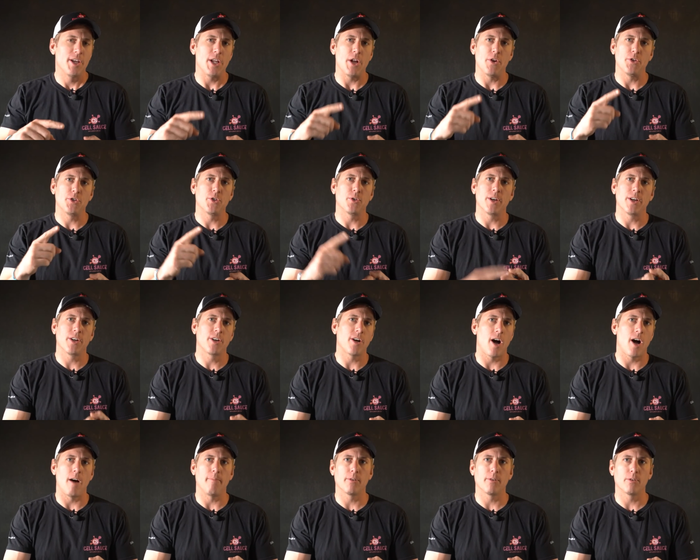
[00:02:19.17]
during
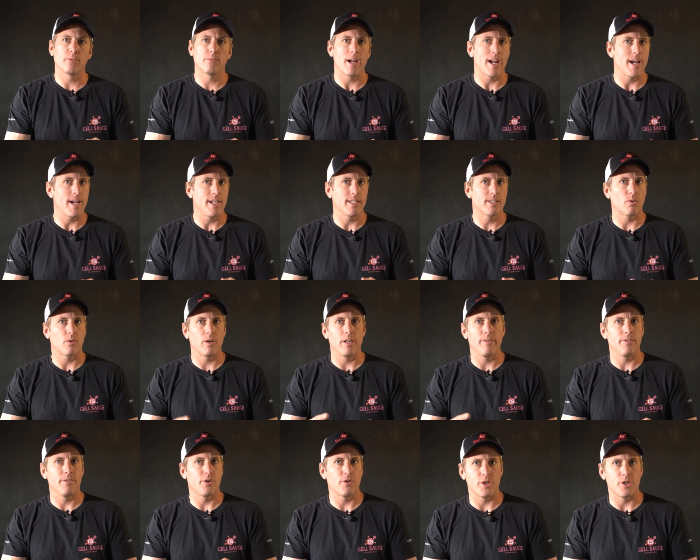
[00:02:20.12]
comp or race or
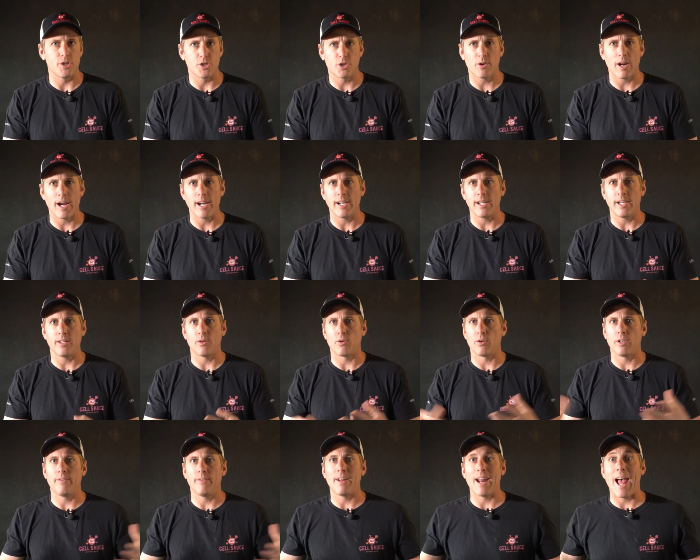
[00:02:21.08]
even during training
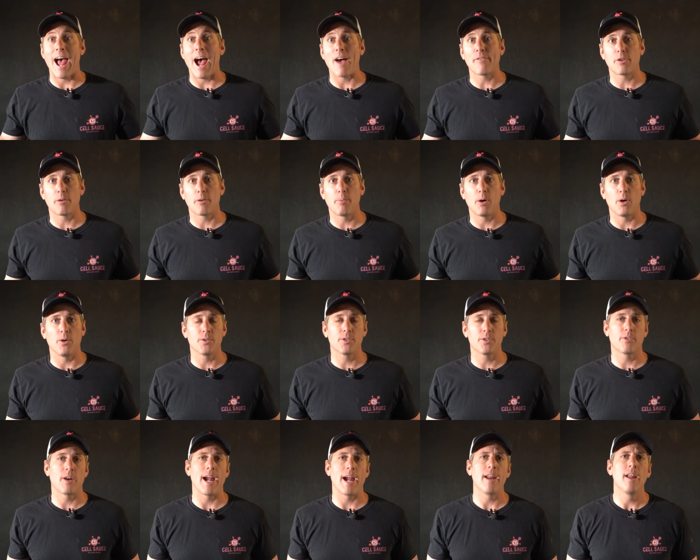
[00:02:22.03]
or even after
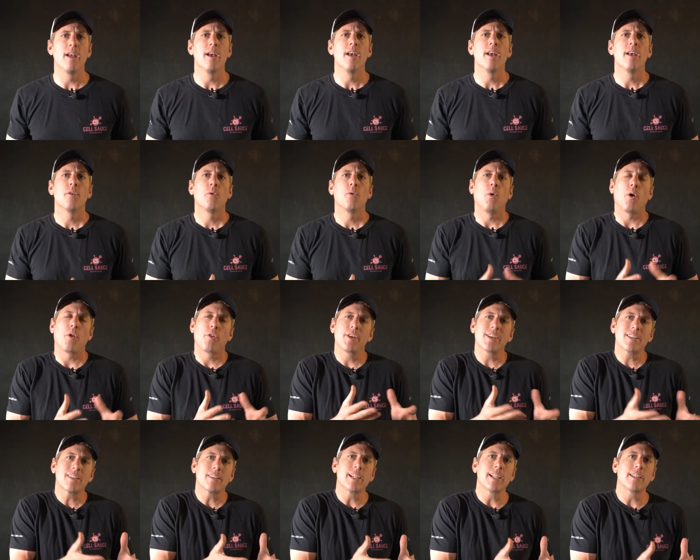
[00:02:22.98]
post, right? Well,
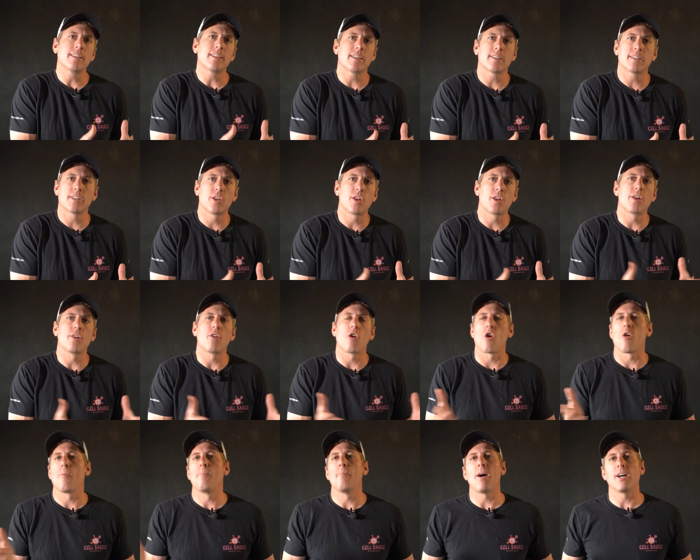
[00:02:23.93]
this leads us to the
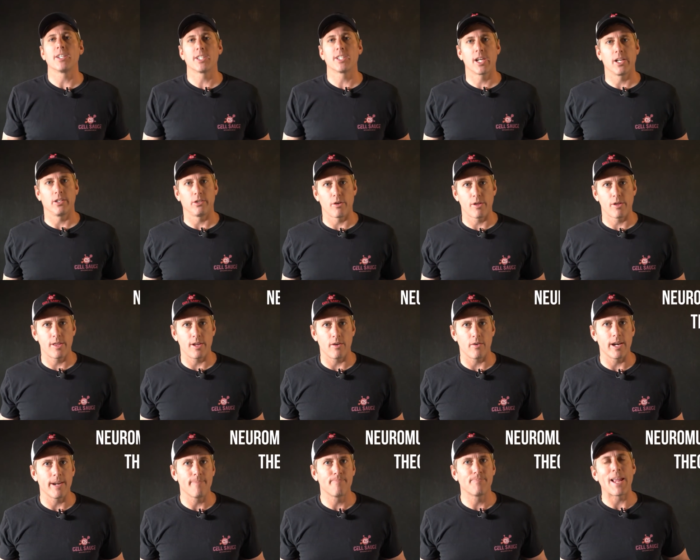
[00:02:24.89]
neuromuscular
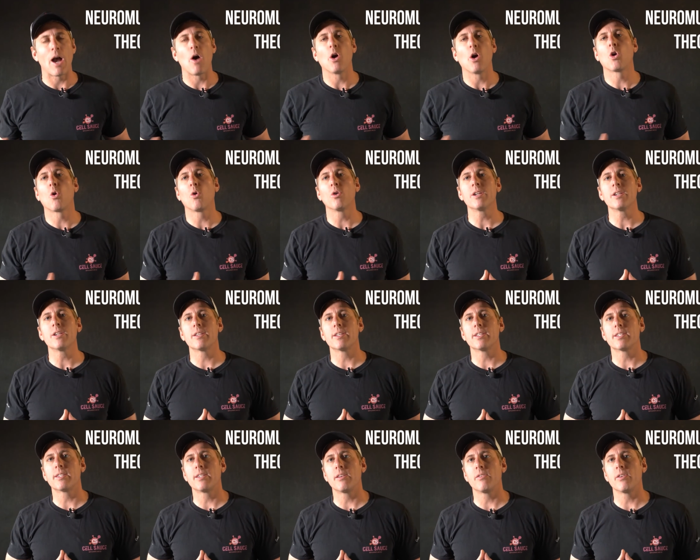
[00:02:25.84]
theory. Now, according to
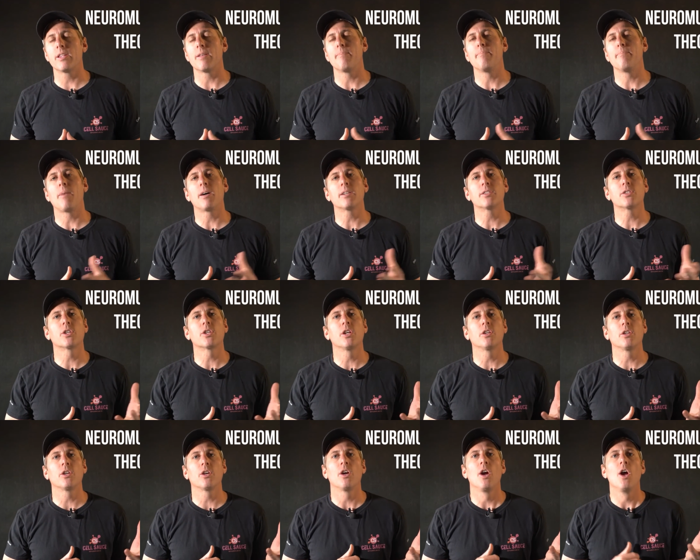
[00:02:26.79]
this theory, the
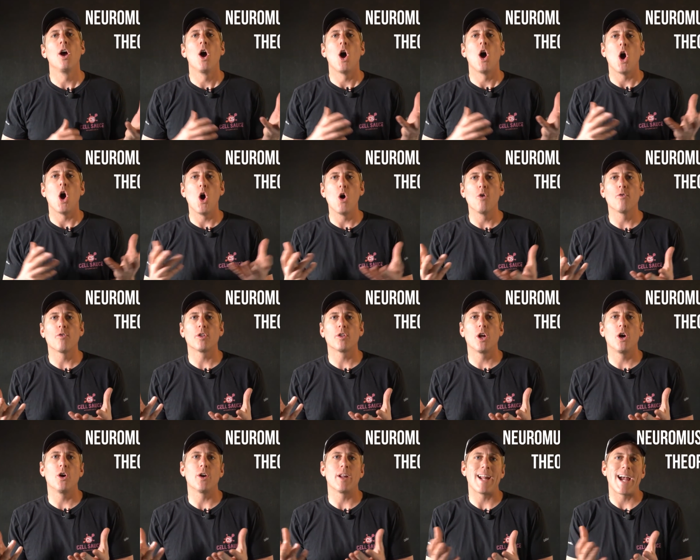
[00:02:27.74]
muscular
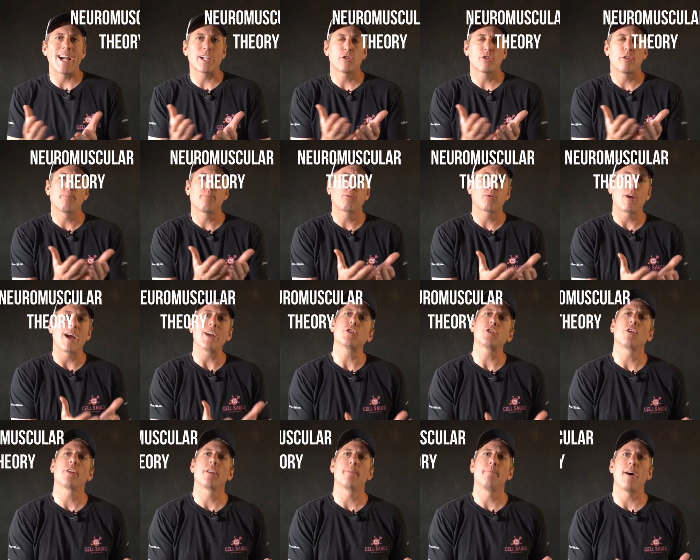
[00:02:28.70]
overload and extra
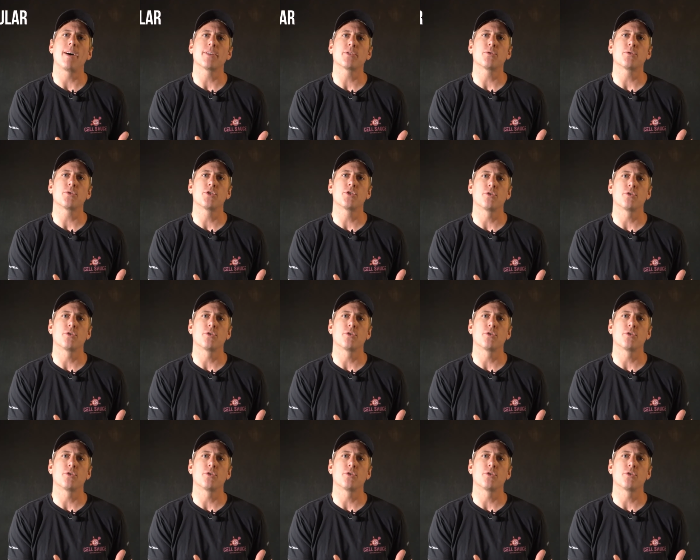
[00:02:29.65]
pressure on the muscles